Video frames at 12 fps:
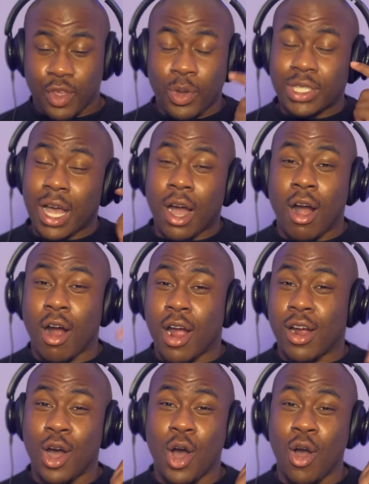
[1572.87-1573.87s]
you was at Hard
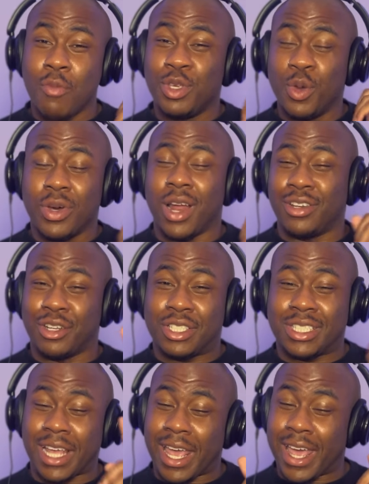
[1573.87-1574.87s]
Home, you would
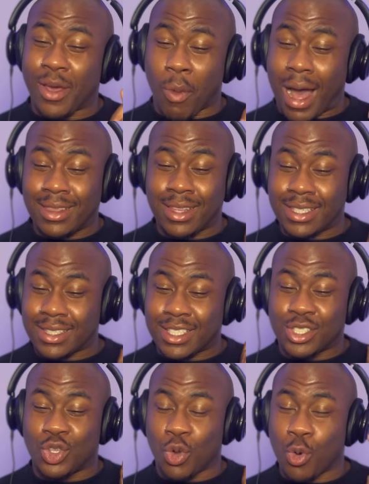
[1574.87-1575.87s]
understand why this is
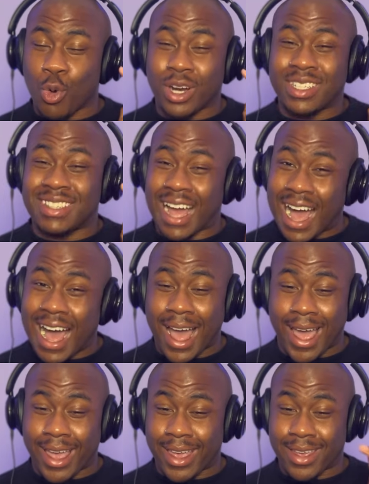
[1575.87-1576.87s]
do or
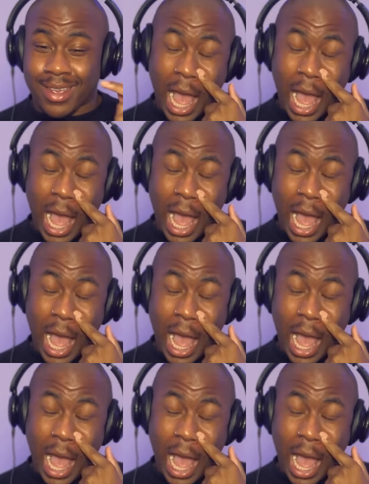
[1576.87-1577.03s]
die.